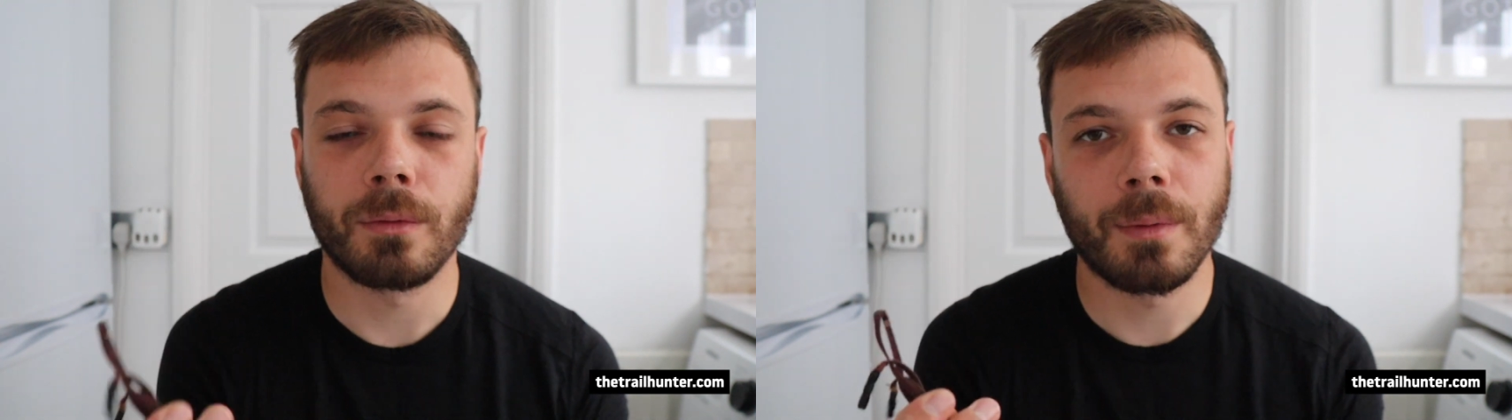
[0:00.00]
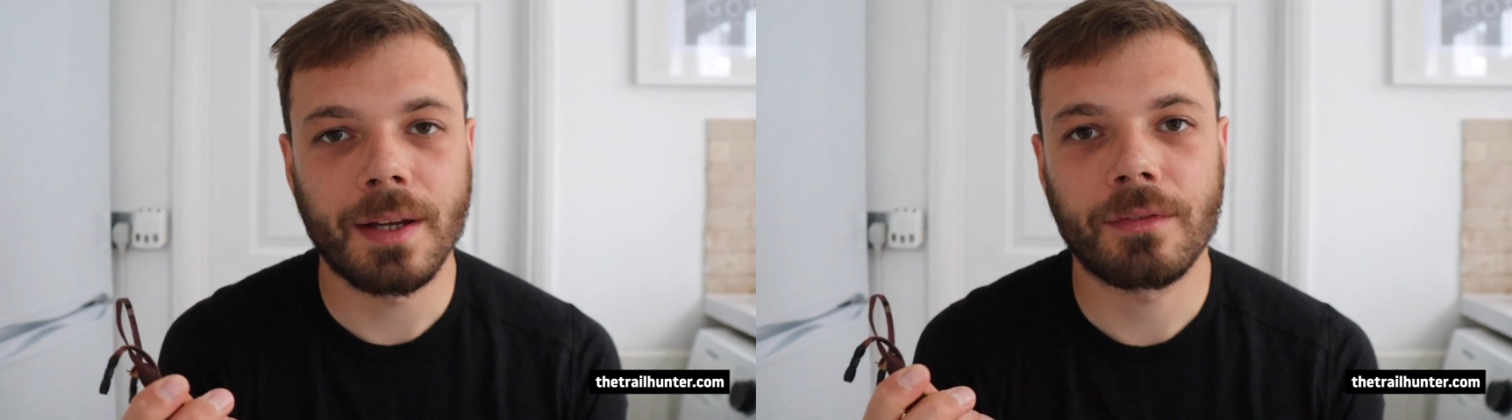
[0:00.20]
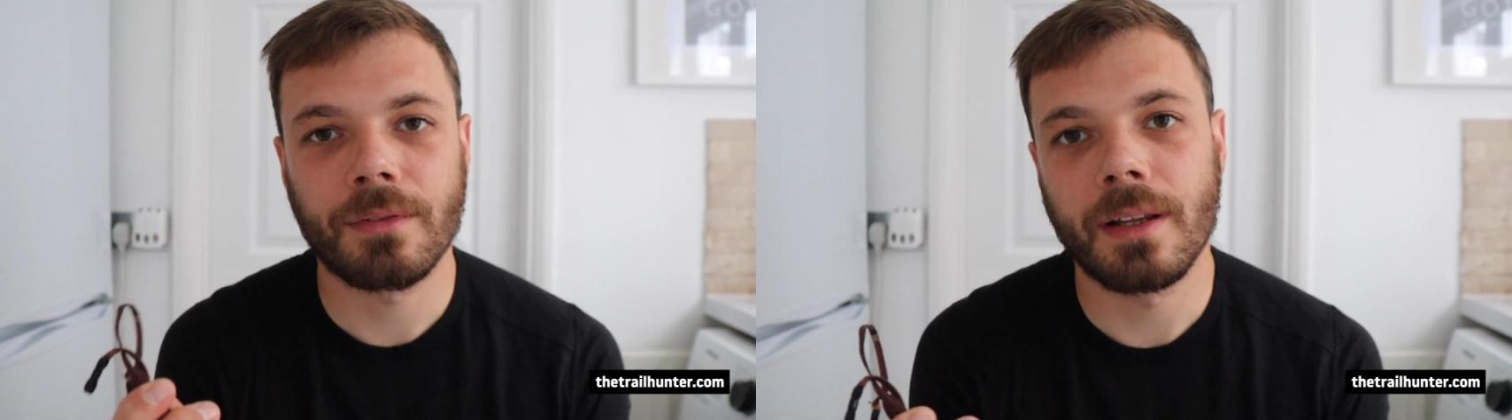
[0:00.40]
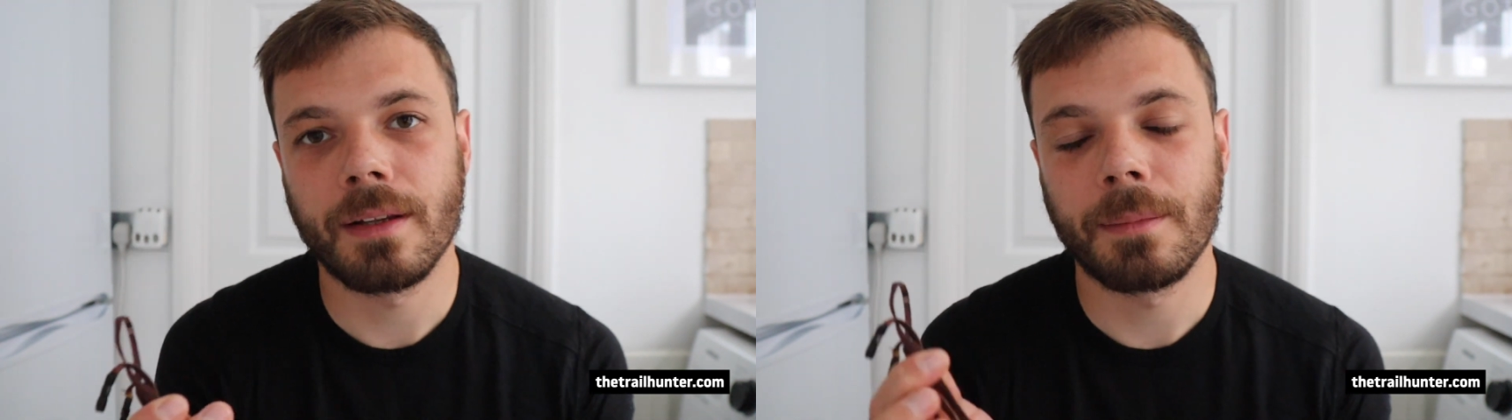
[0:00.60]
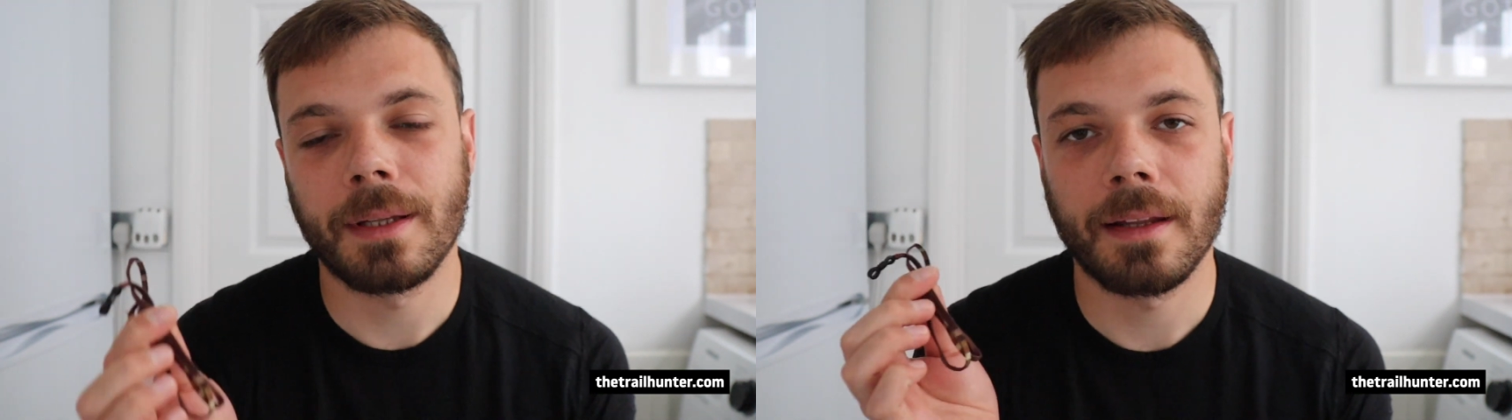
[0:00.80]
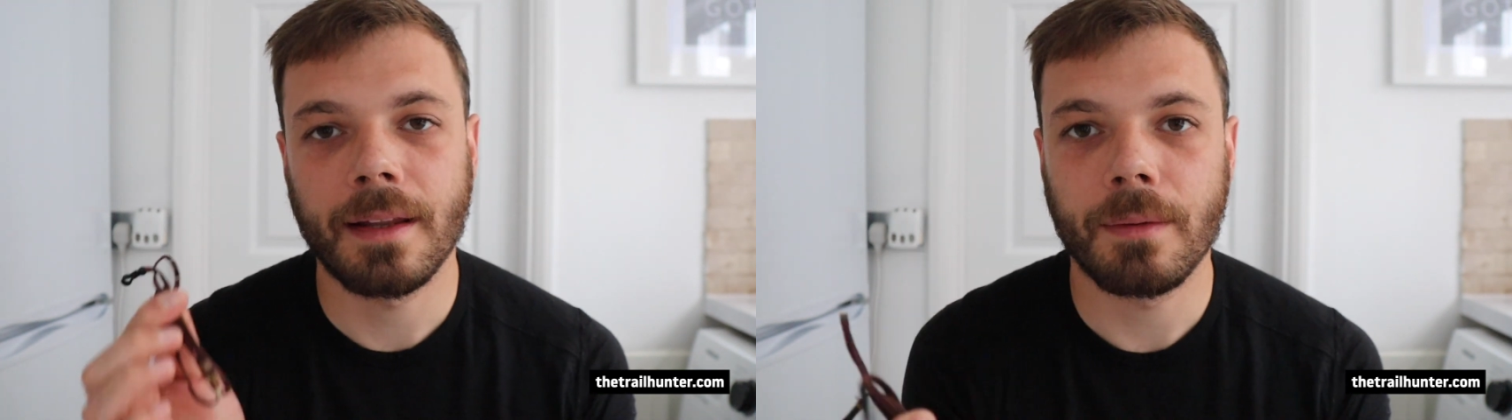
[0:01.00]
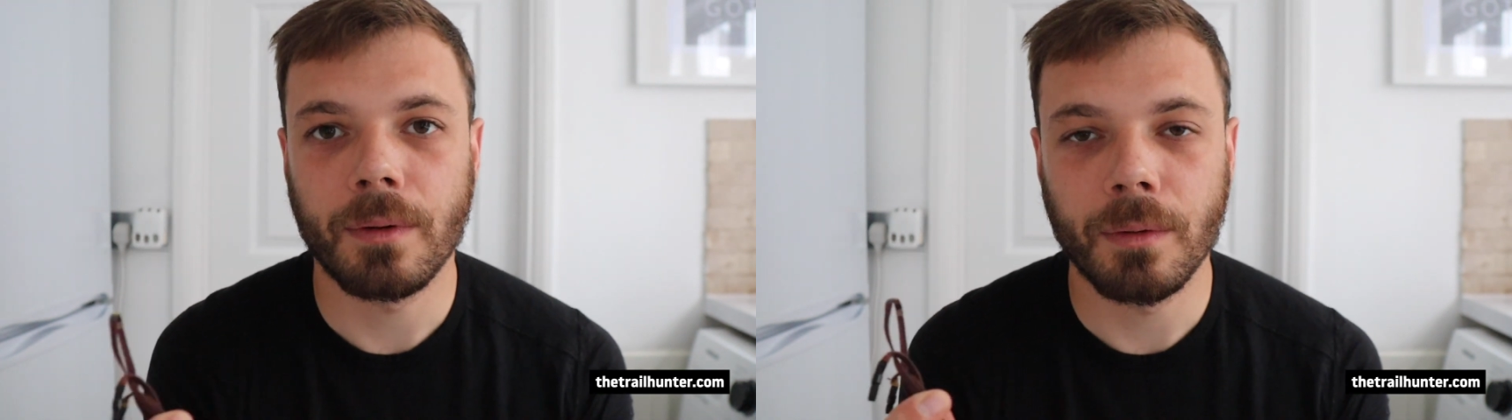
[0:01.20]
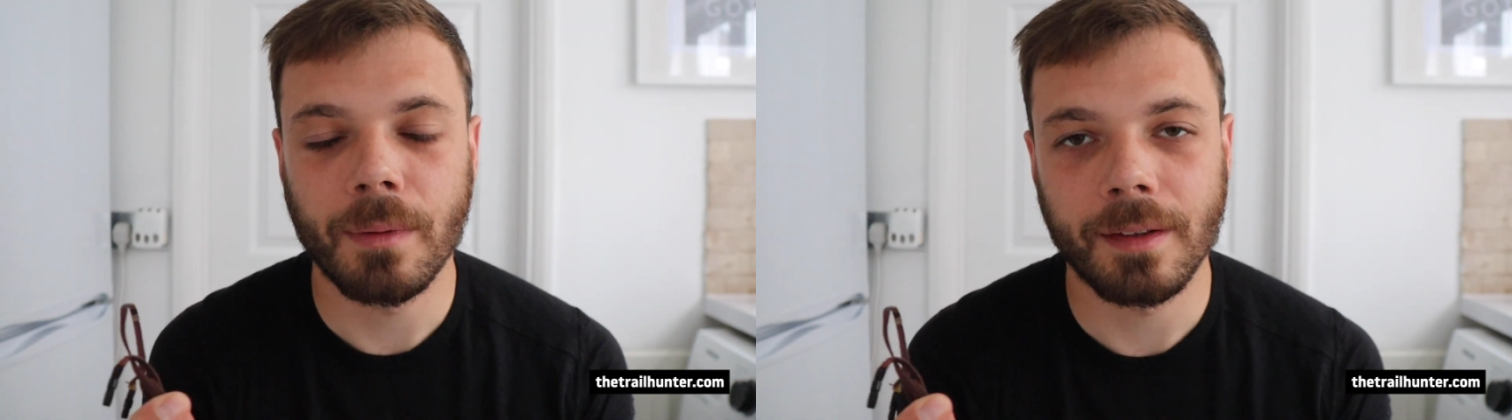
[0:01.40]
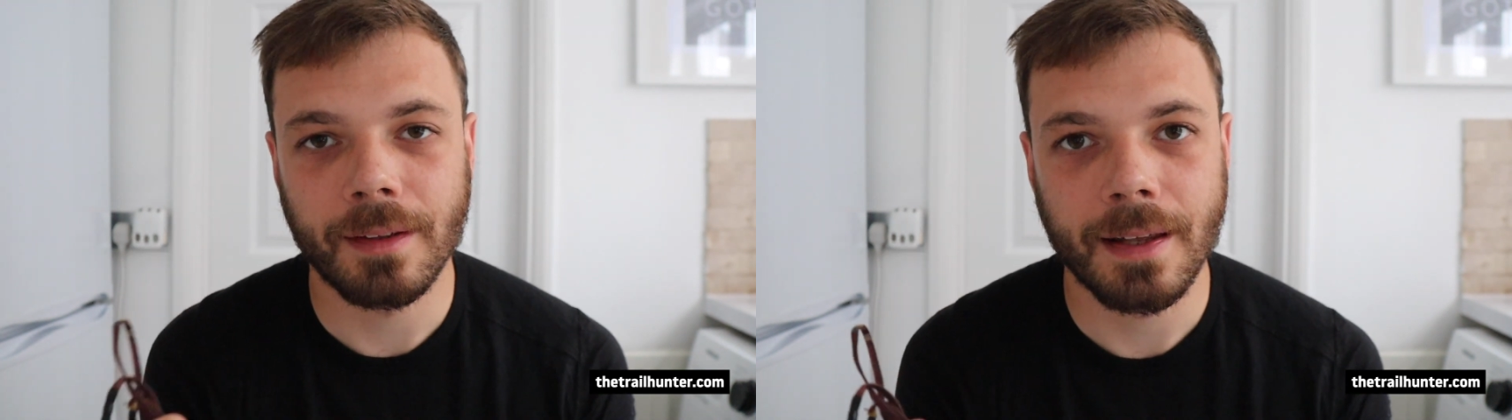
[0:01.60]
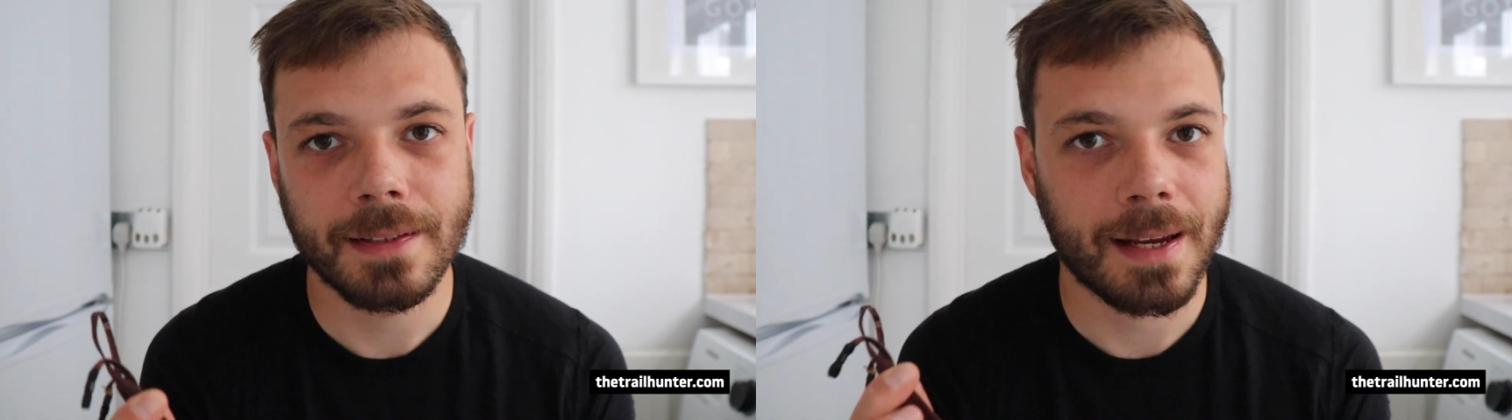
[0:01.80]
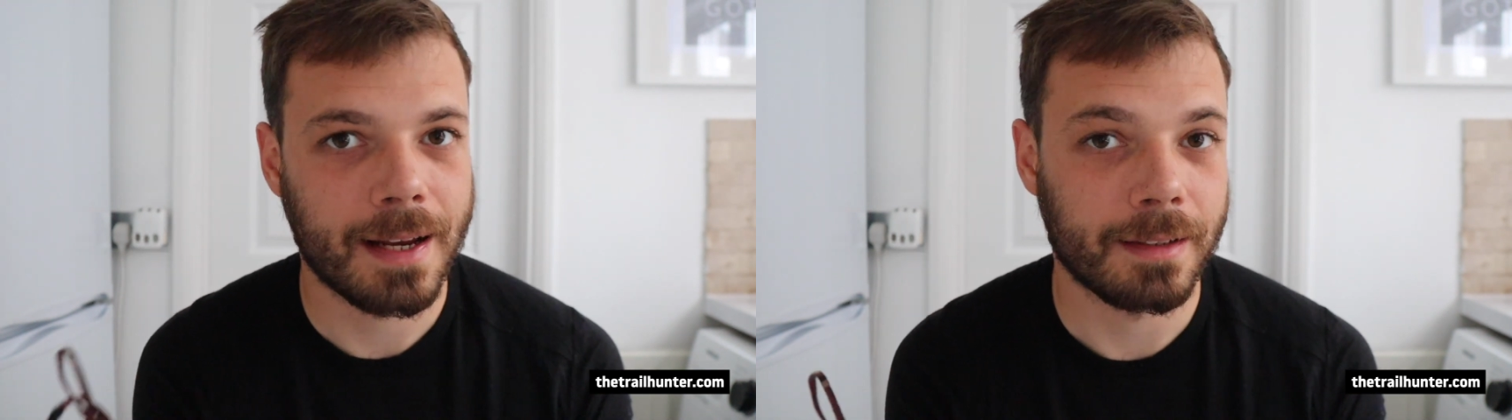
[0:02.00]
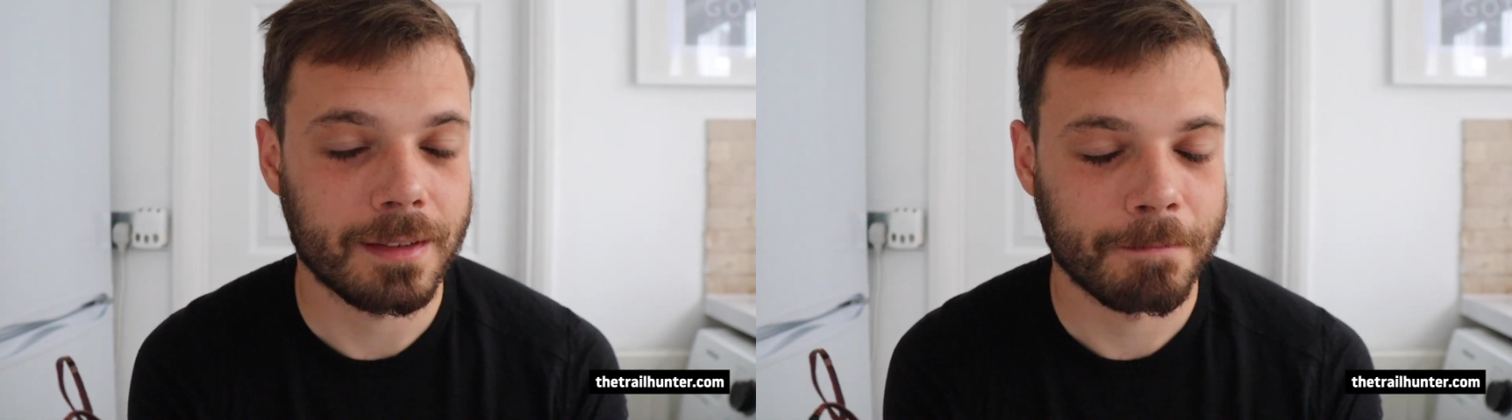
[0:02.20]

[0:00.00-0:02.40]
always find them and that they were always there to hand.